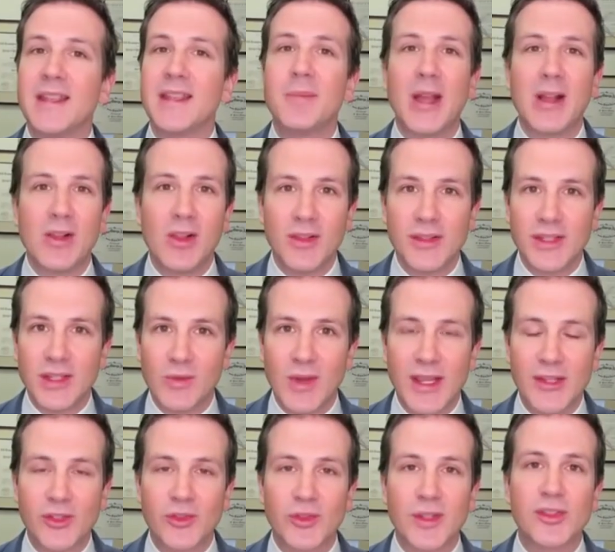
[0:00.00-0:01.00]
think about closing
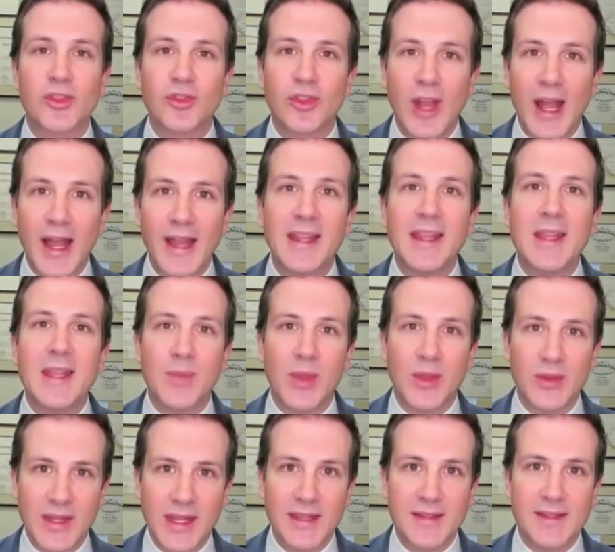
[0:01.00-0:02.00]
restaurants, try to keep
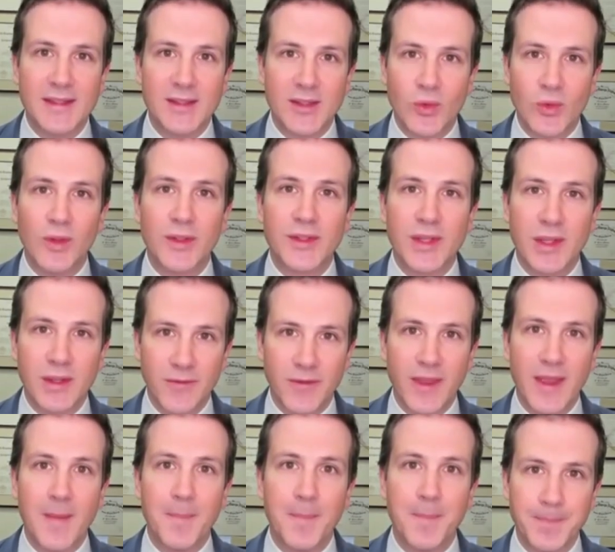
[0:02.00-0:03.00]
those kids in school. It's good
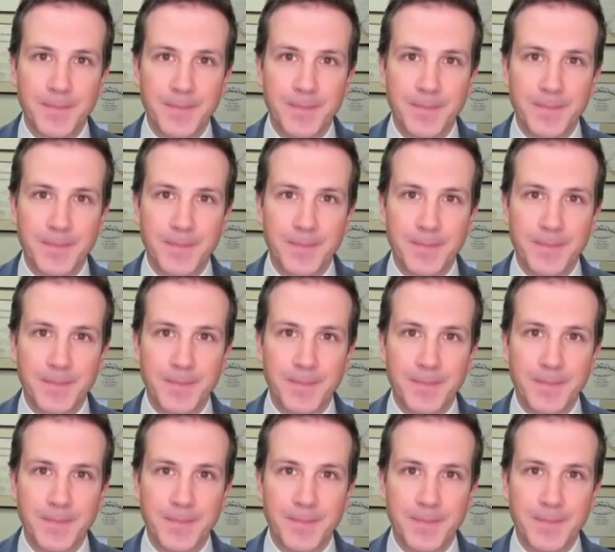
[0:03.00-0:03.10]
for them.